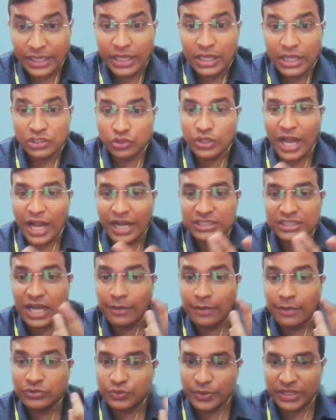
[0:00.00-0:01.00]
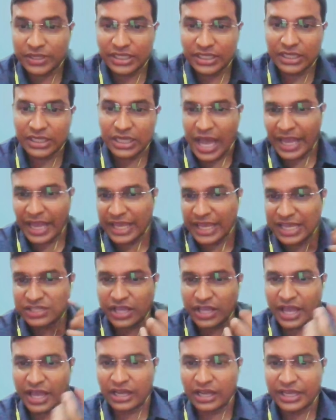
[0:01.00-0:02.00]
So that comes with the, I guess,
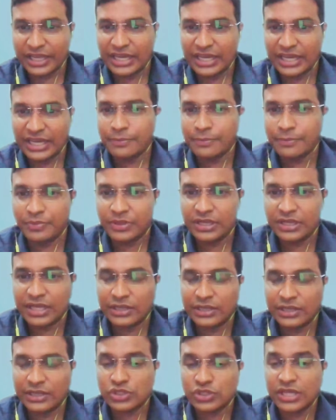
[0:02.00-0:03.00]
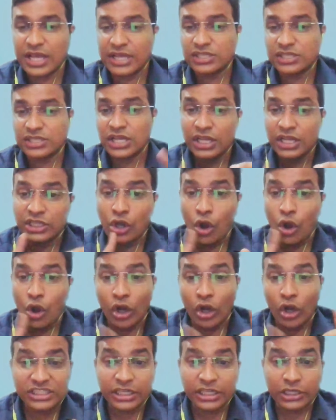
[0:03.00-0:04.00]
again, an IP enthusiast, the
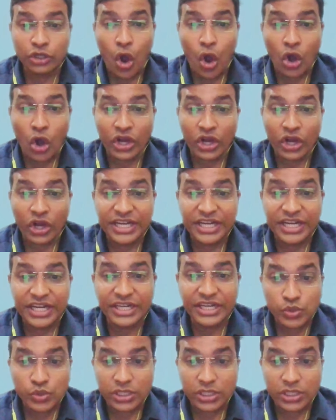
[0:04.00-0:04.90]
honest and concurrent user.